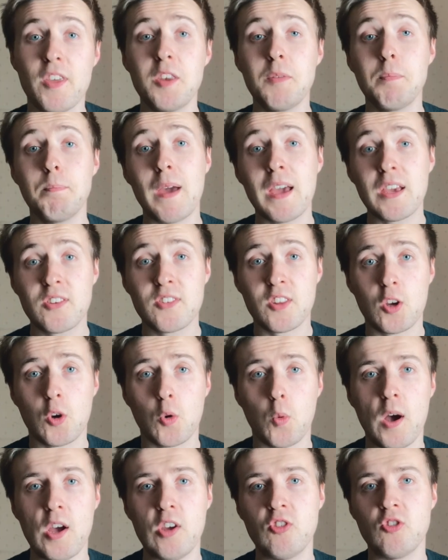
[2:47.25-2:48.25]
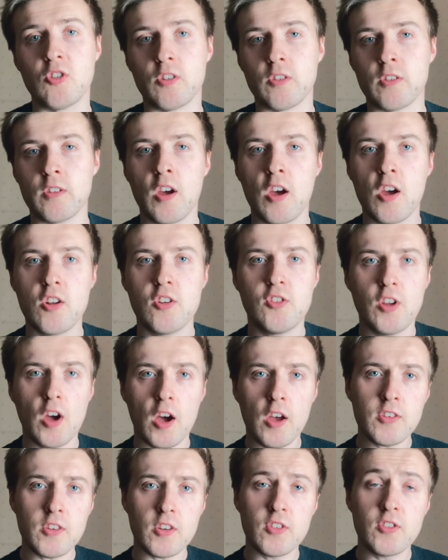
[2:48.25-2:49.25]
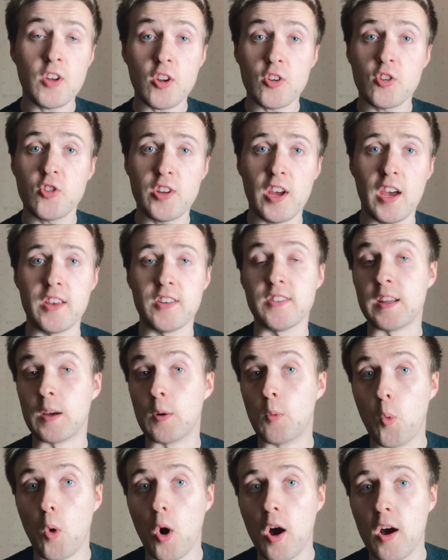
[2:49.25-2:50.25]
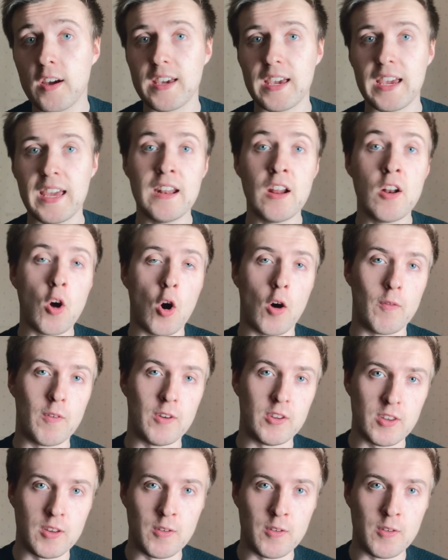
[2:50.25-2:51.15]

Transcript: this begs the question, does such testing work in an office